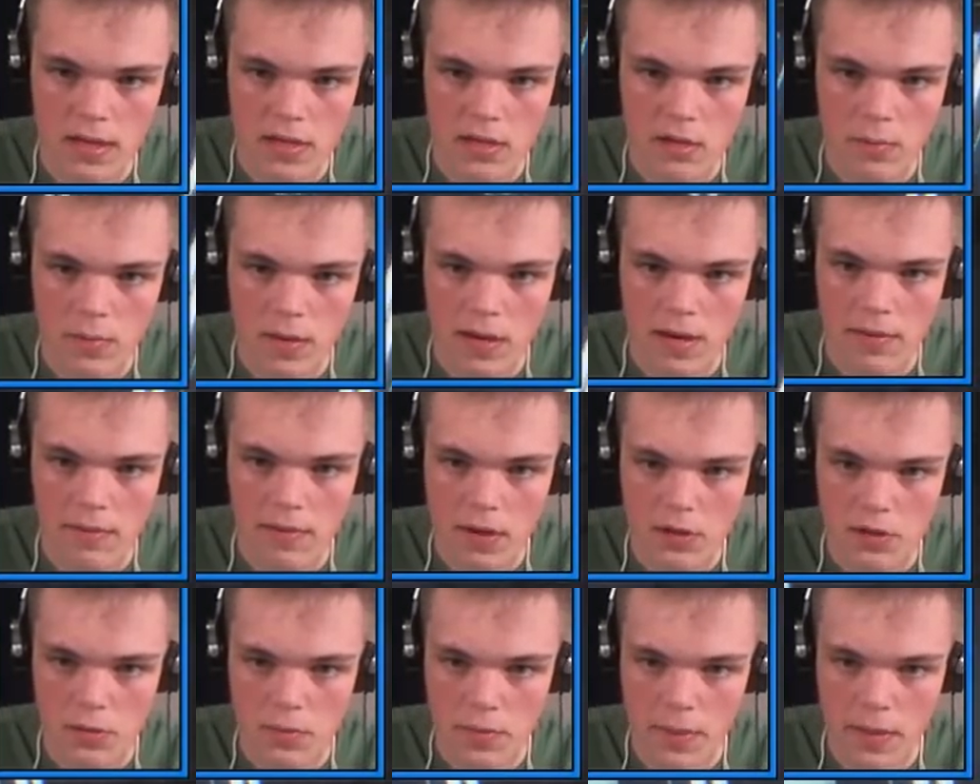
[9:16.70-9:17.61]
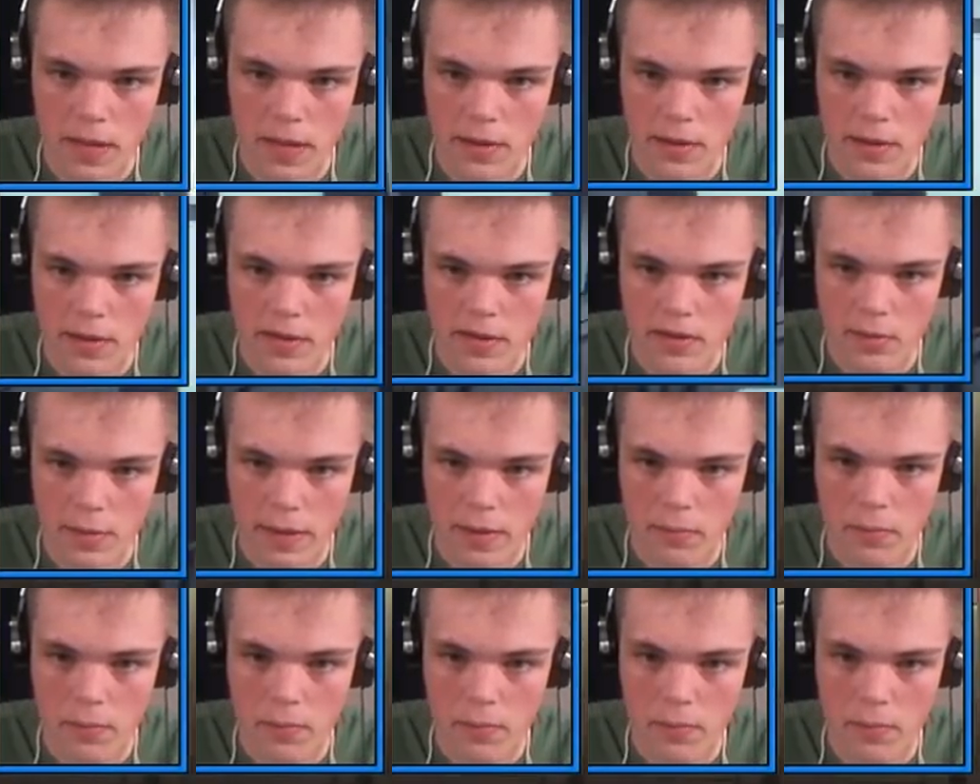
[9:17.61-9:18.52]
do believe I should be going this
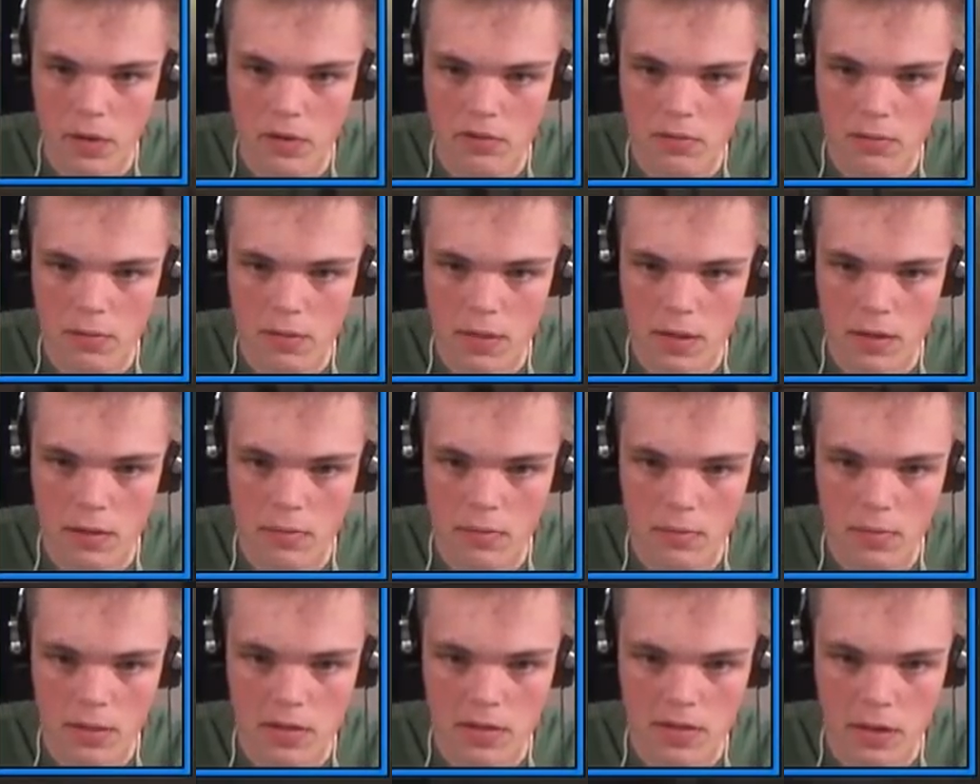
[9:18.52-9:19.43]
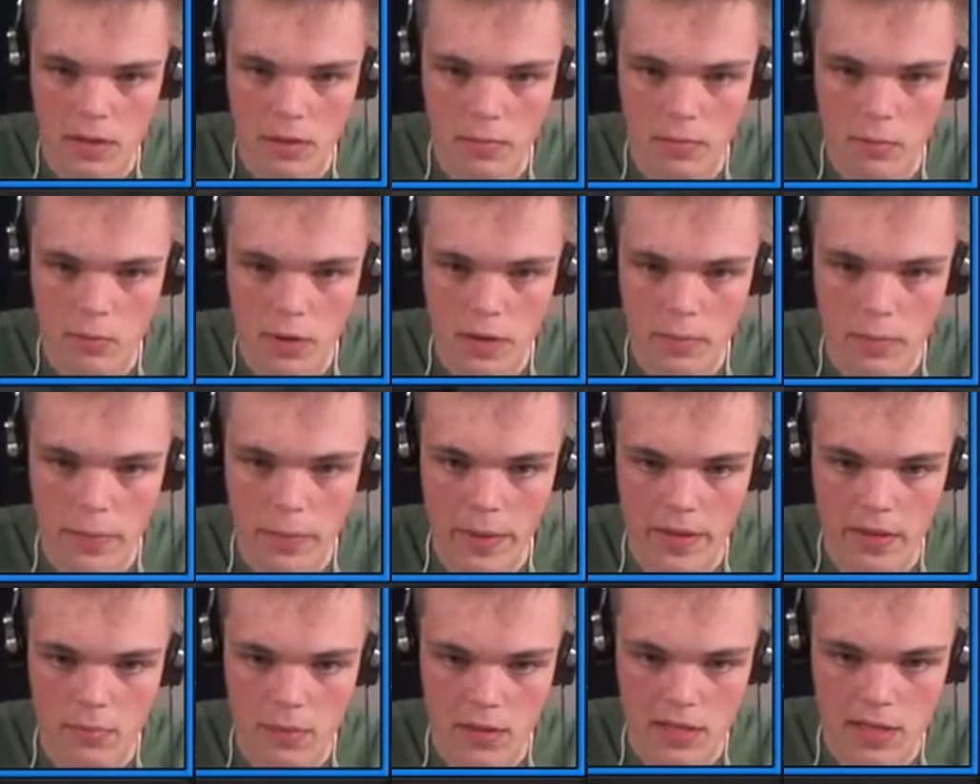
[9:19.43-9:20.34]
way, possibly. But there's no green
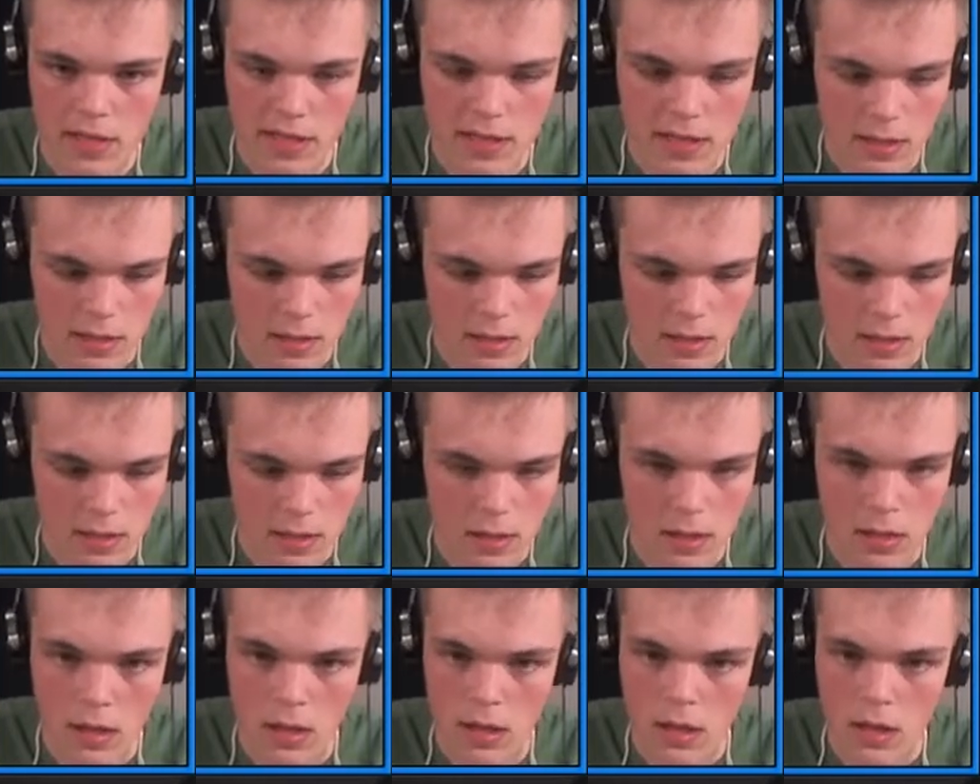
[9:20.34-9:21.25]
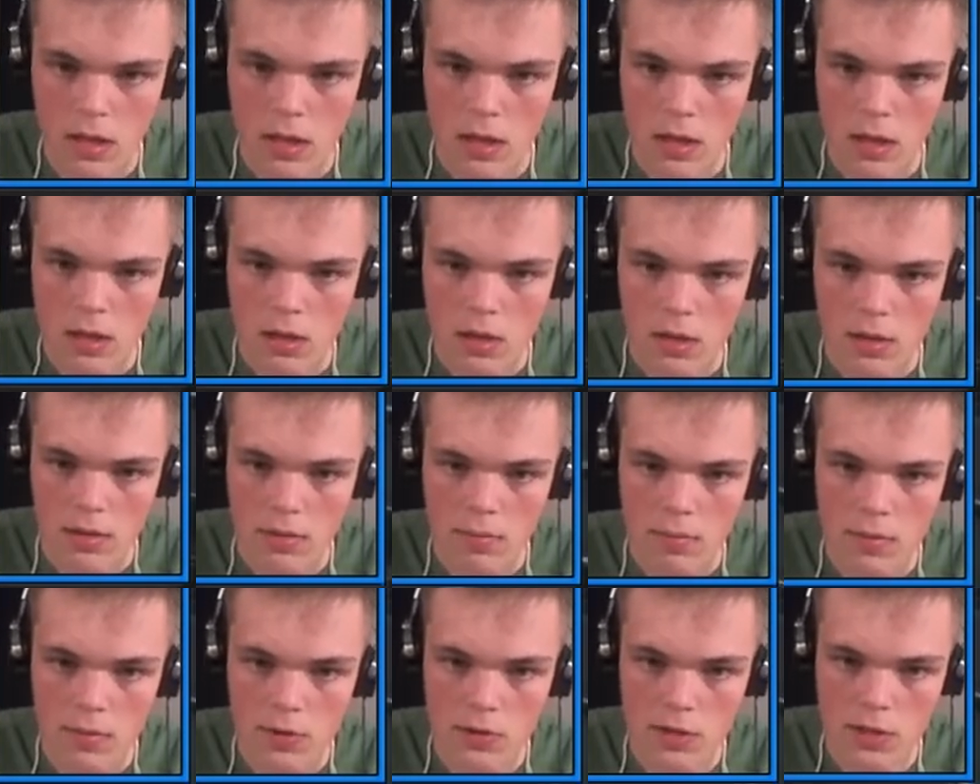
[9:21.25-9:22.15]
button. What's this?
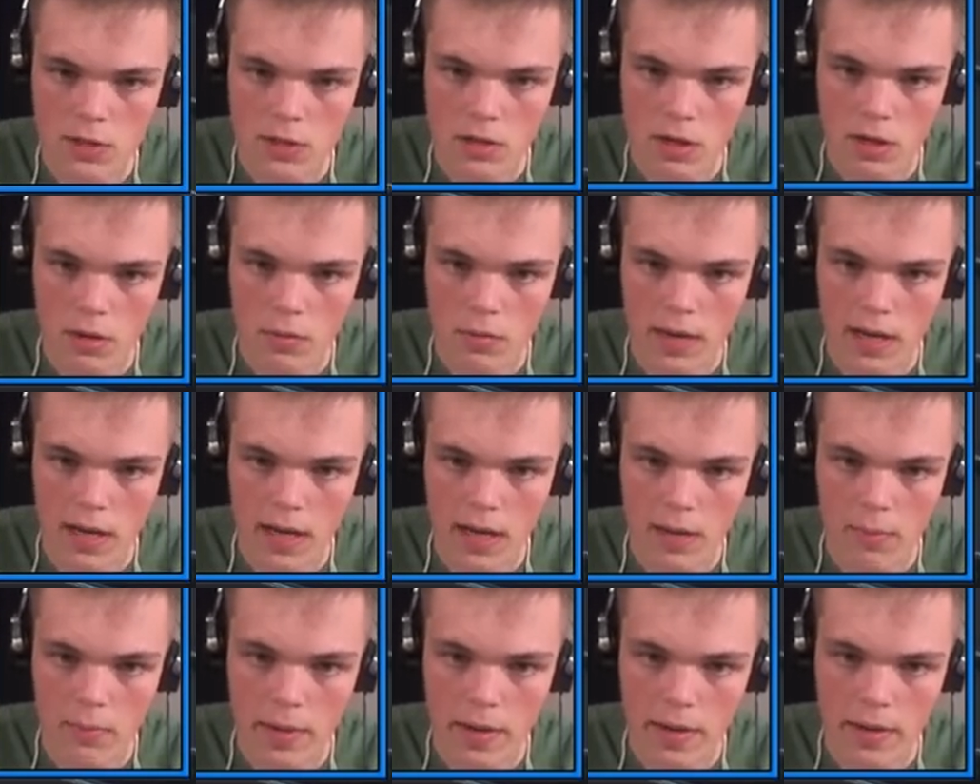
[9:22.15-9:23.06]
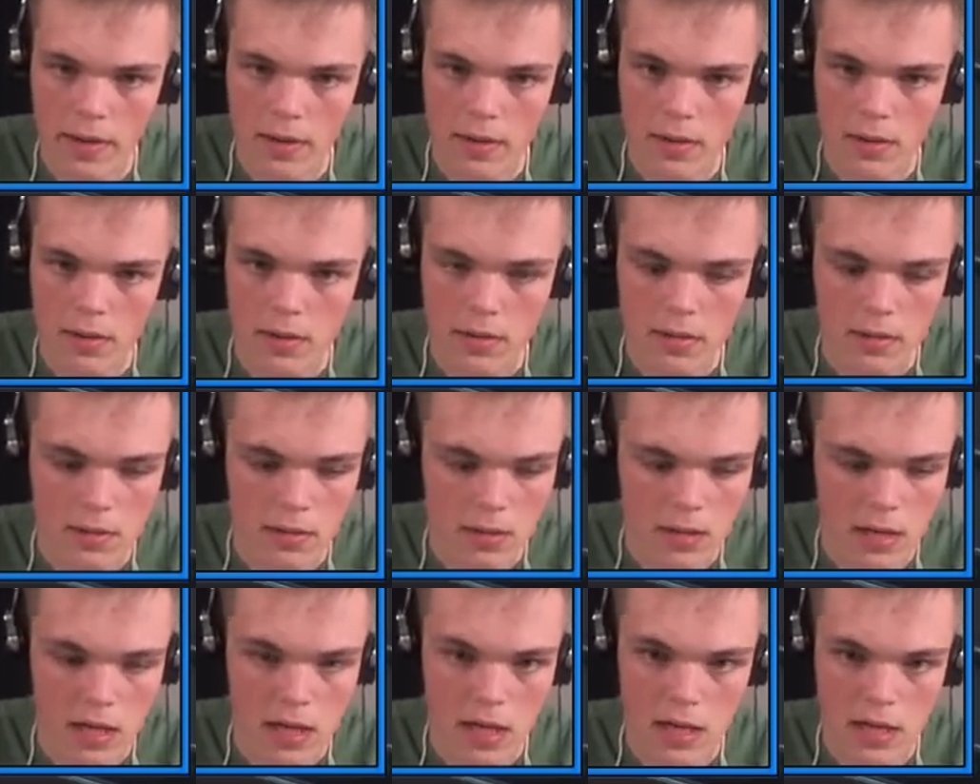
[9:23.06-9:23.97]
The music just got really epic.
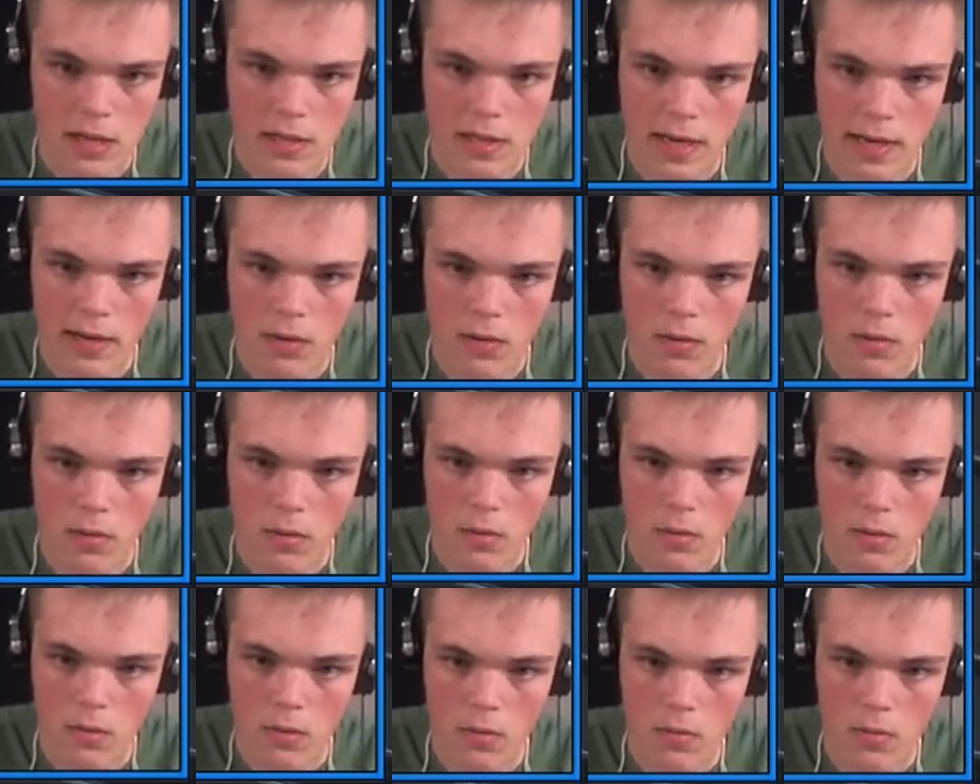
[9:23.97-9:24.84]
E, take all.